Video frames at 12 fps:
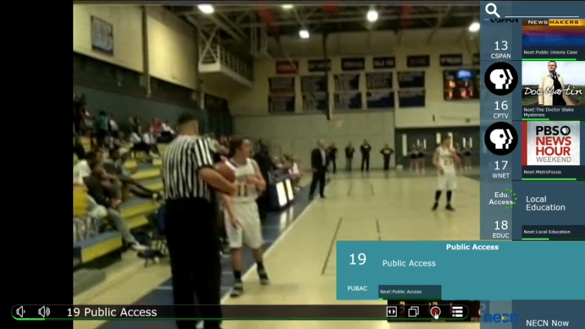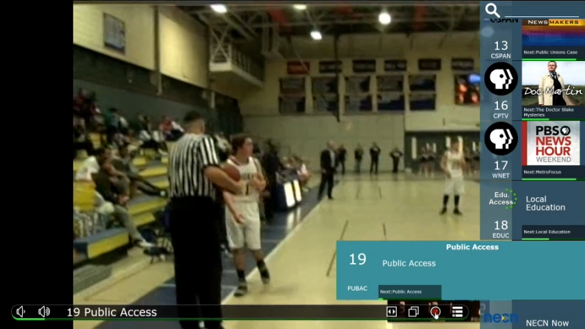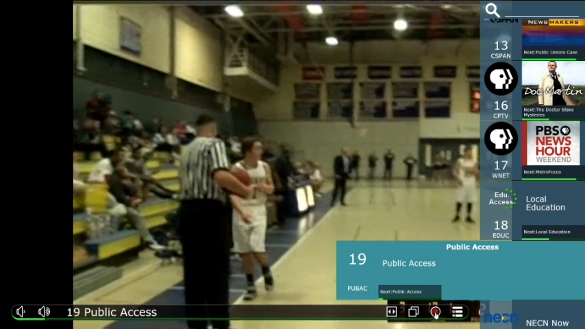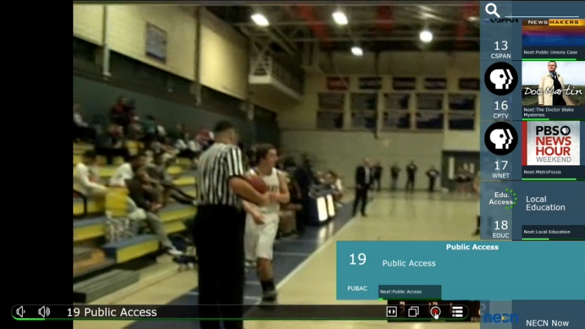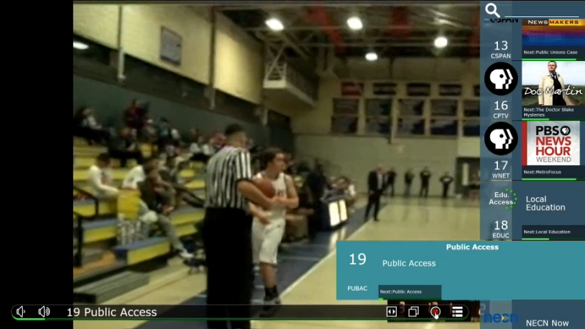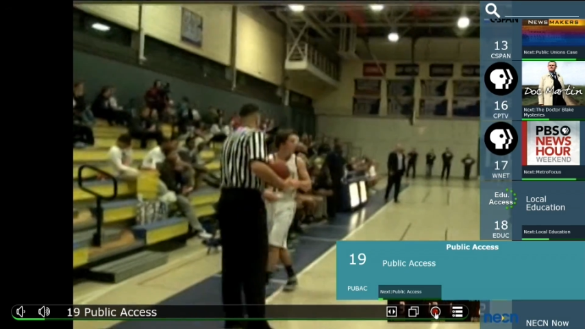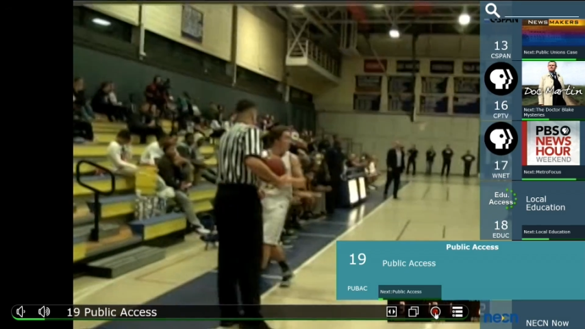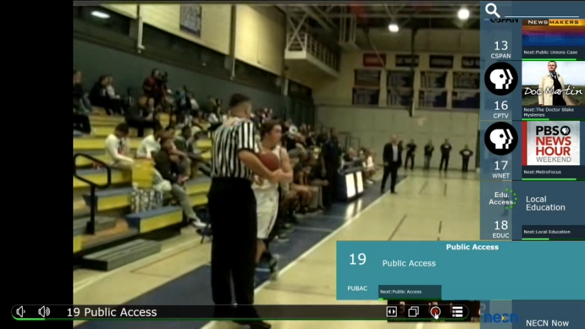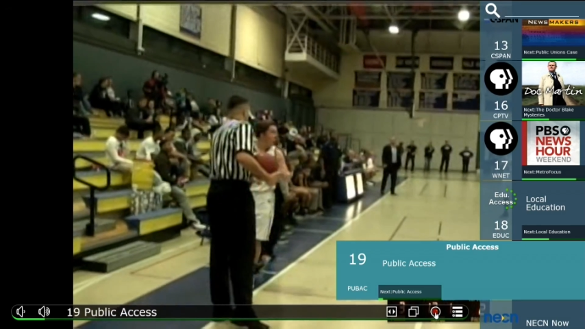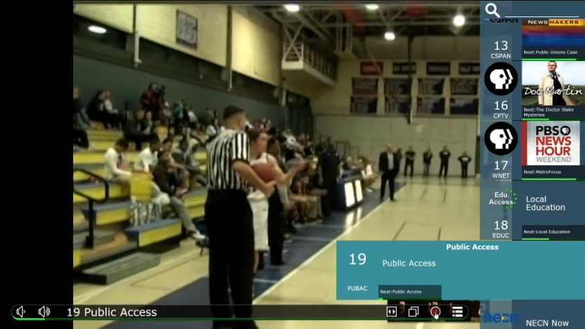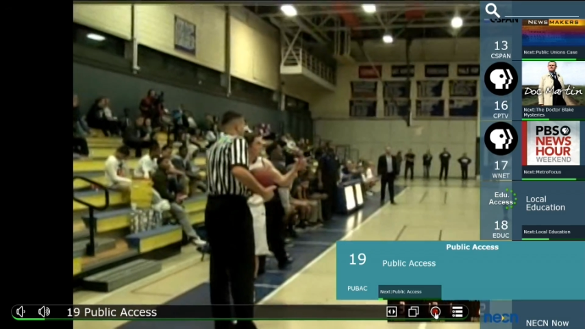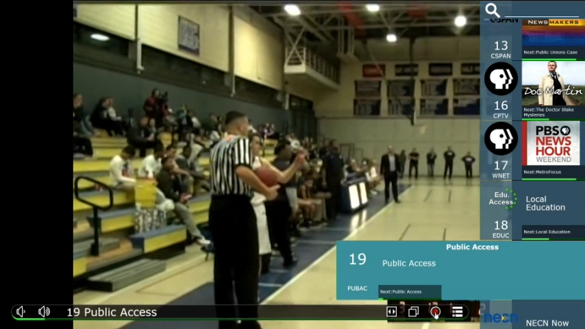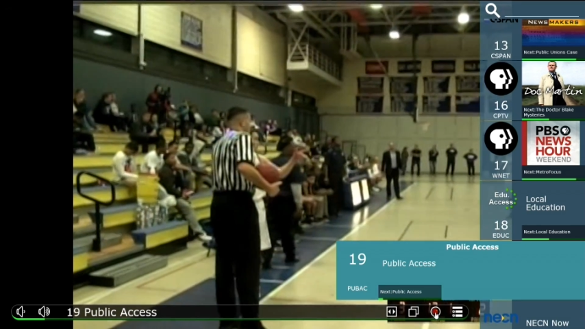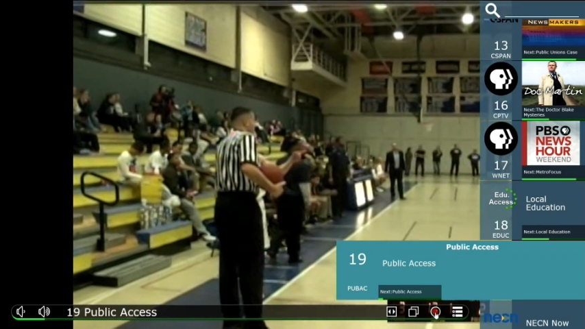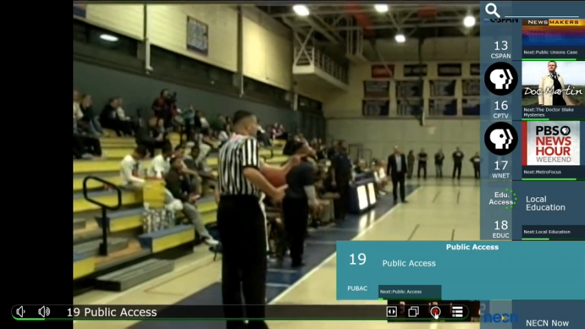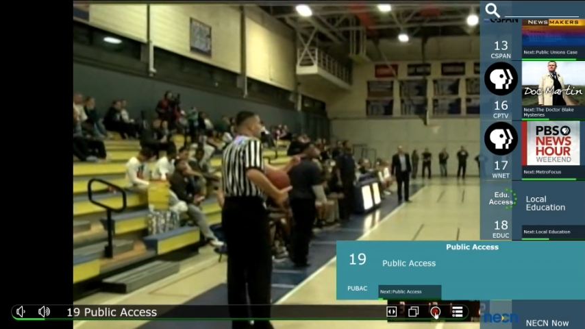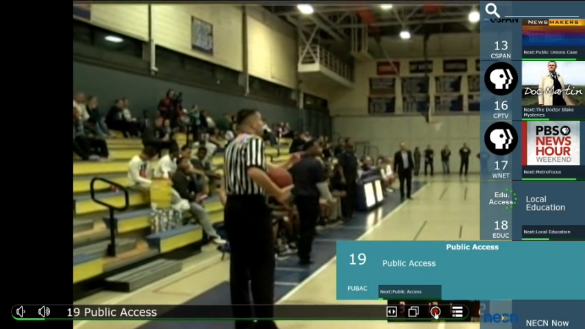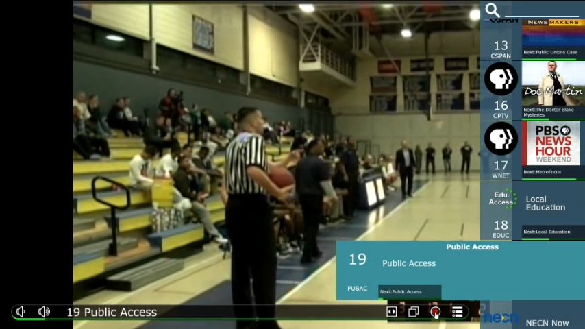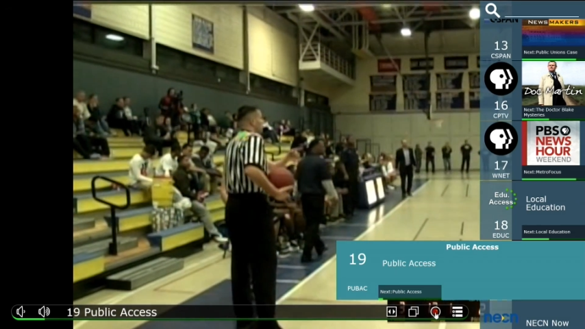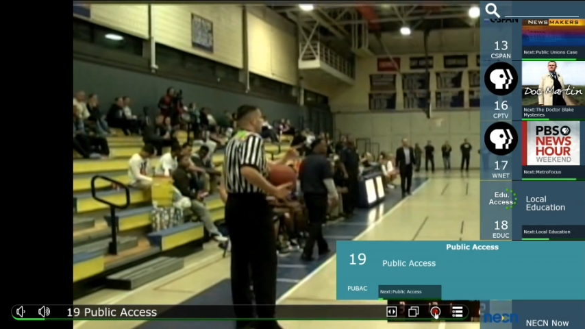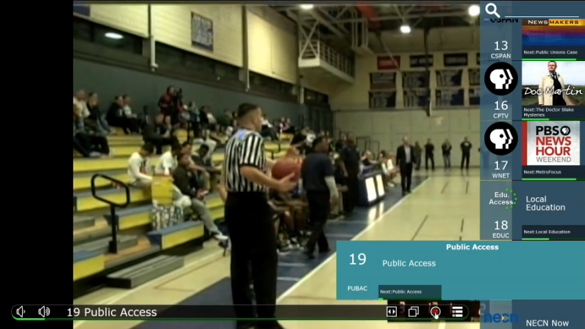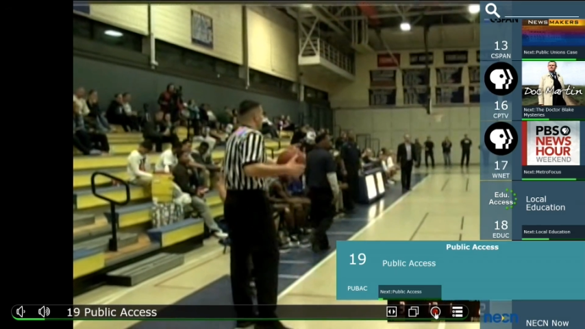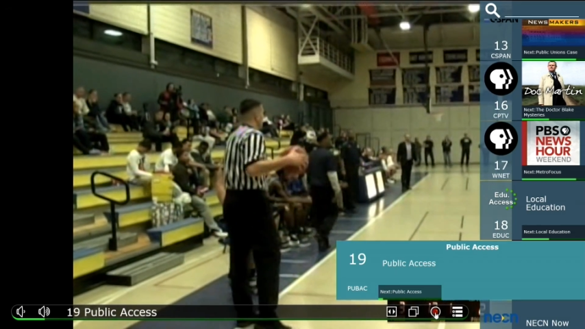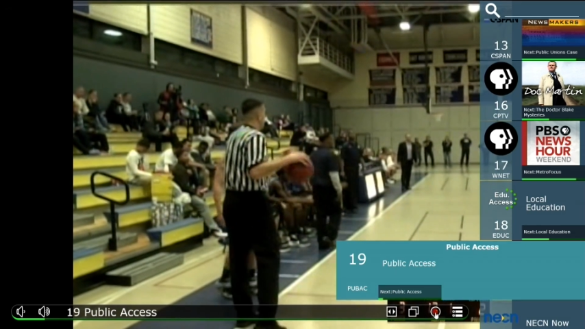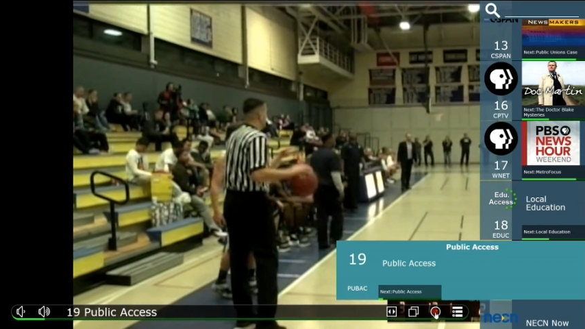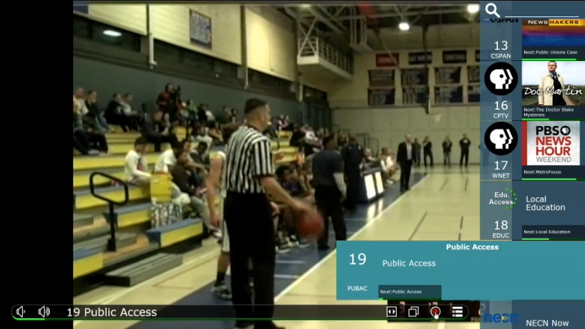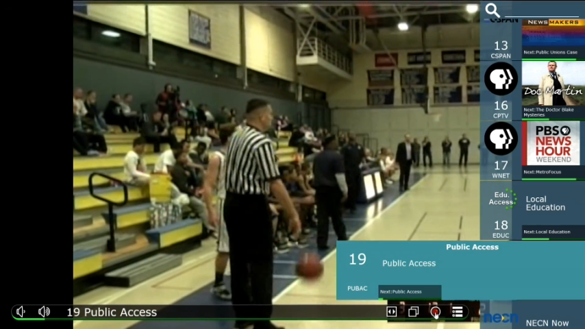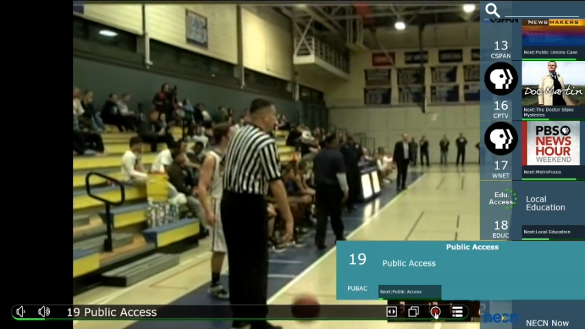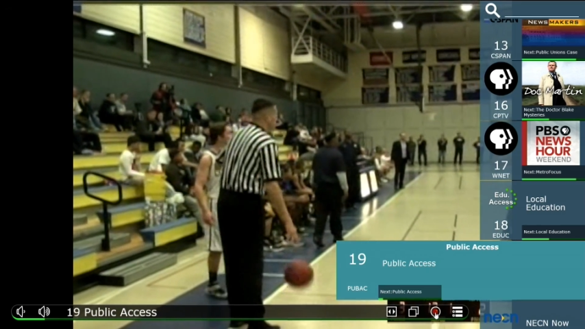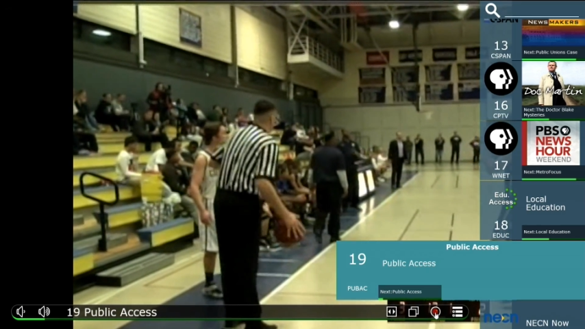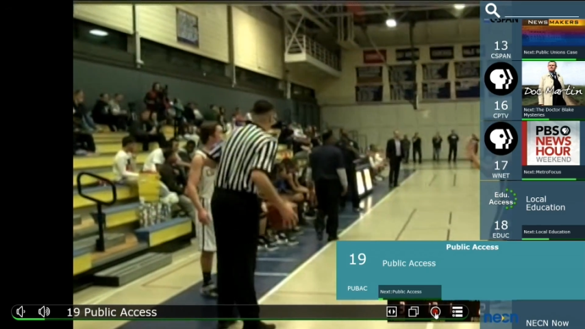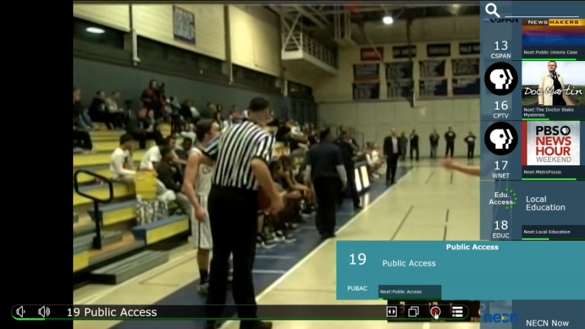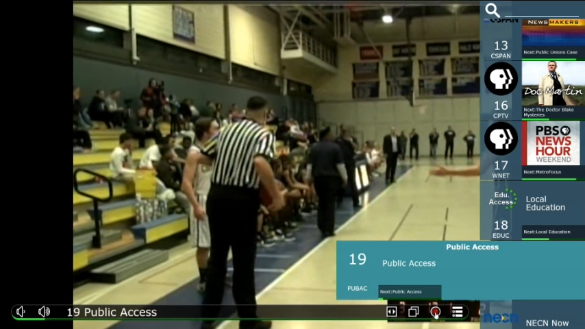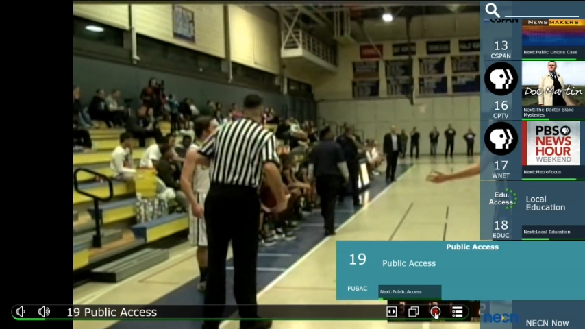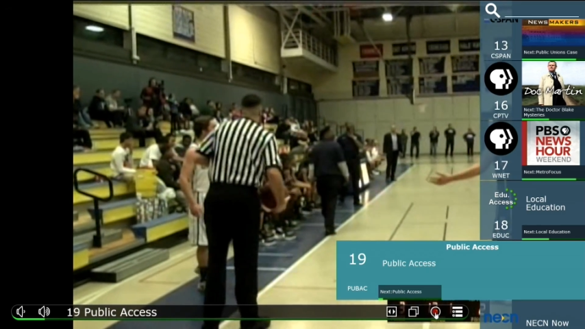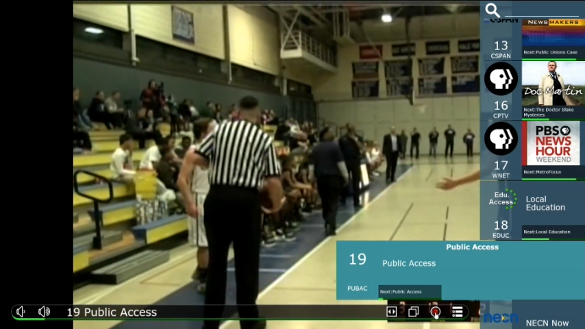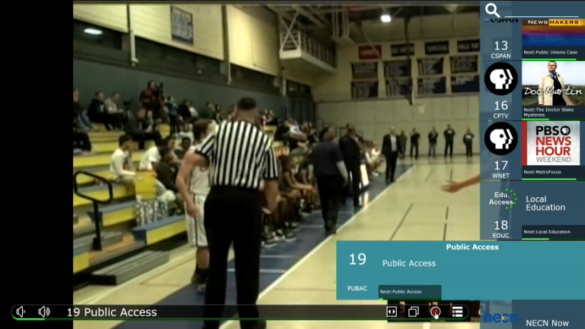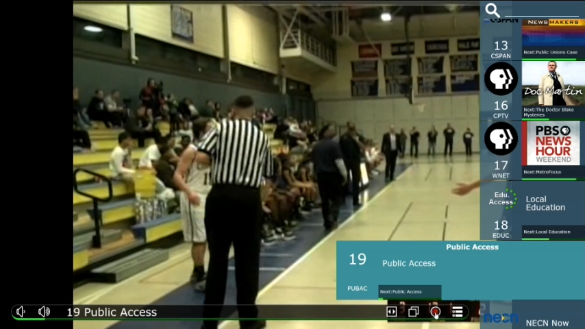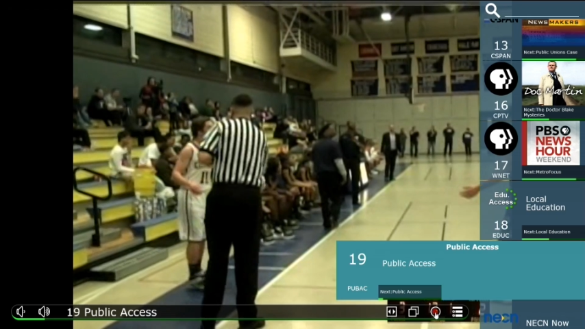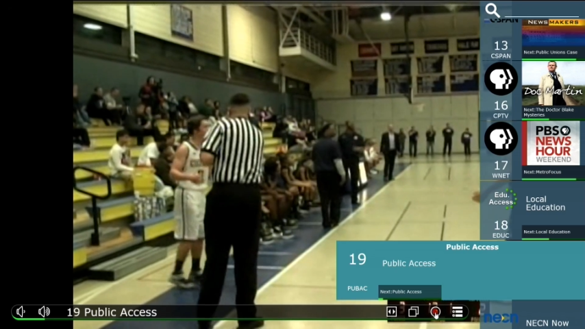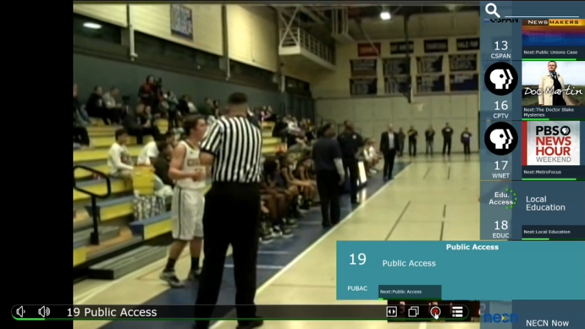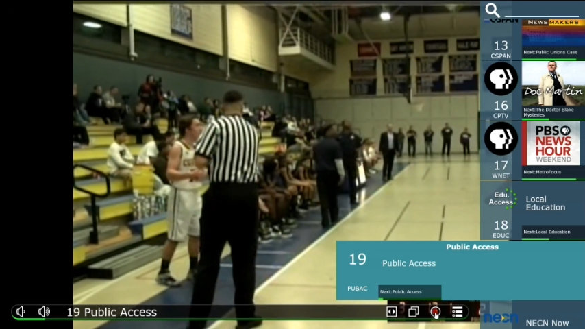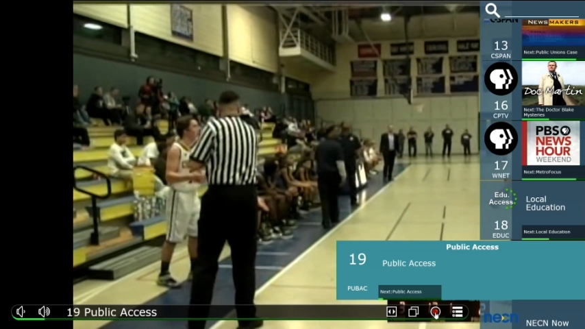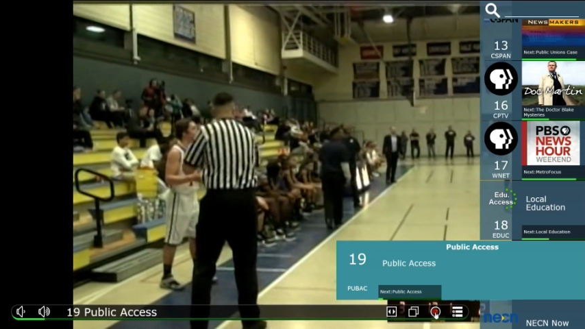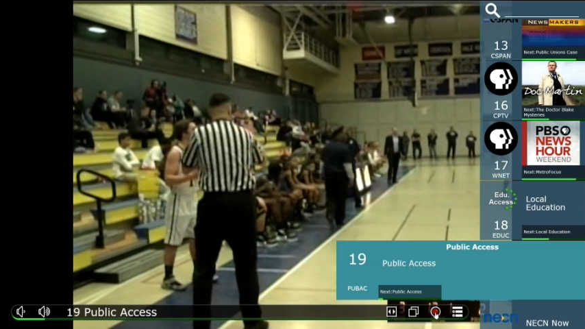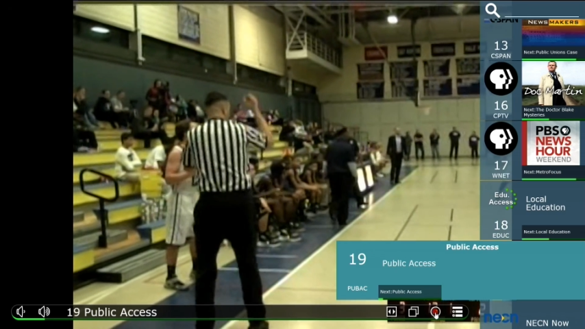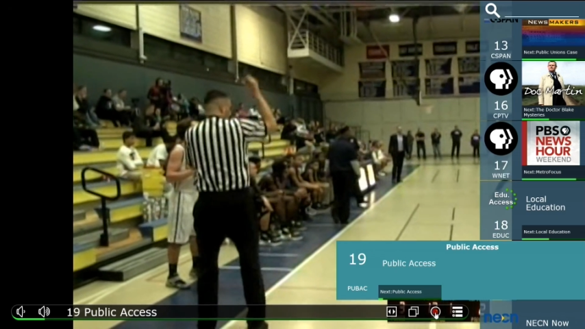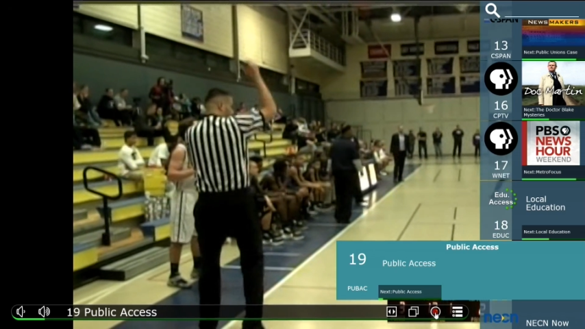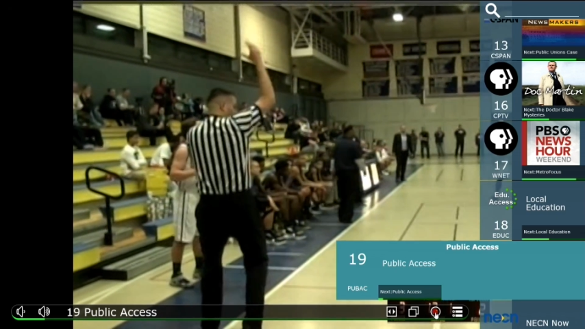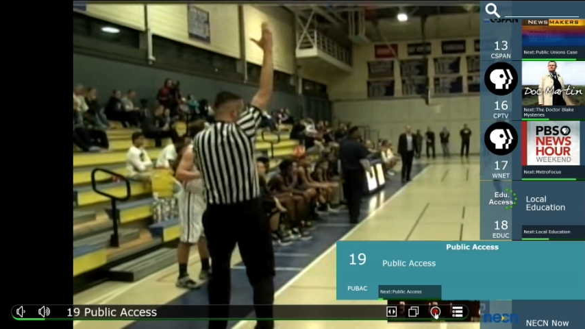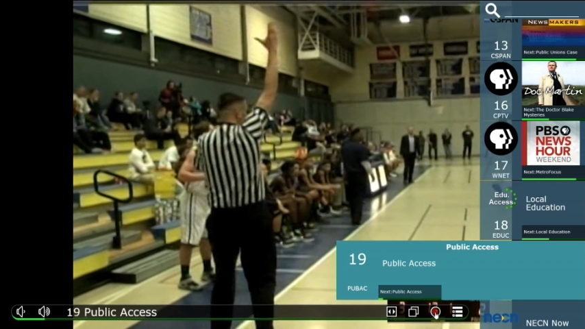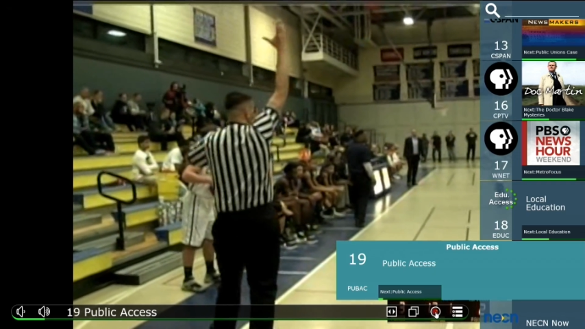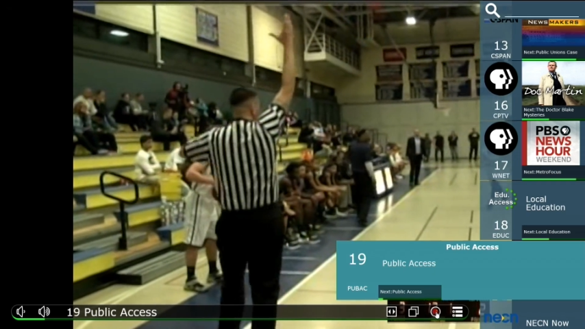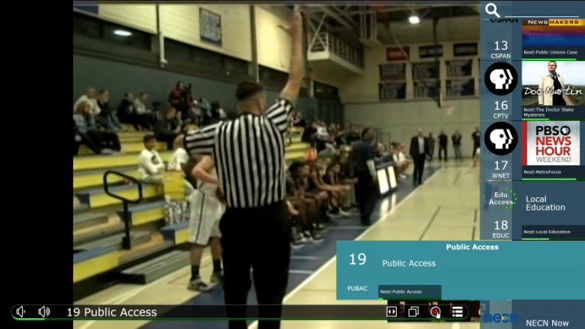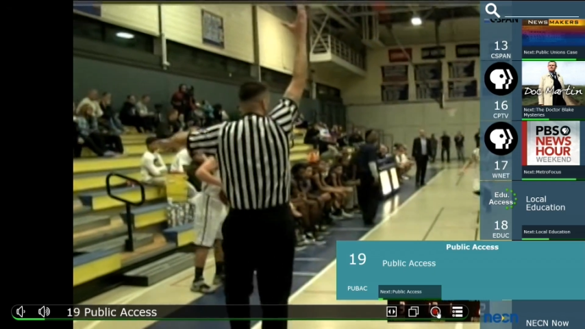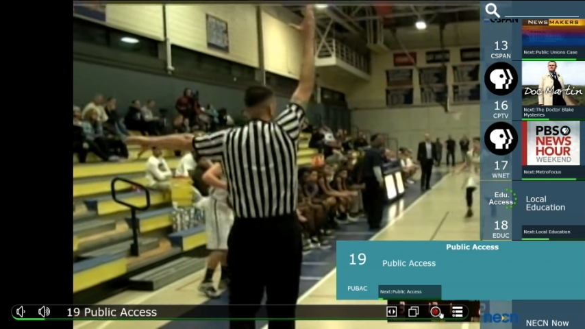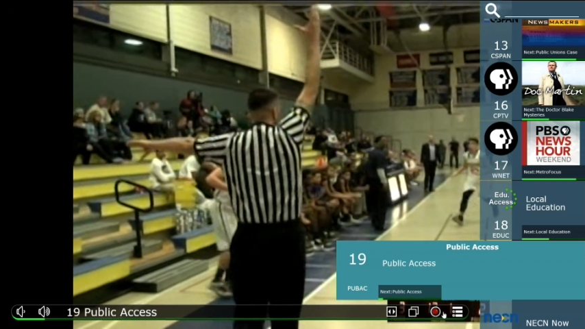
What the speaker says: Nobody's mouth can be seen.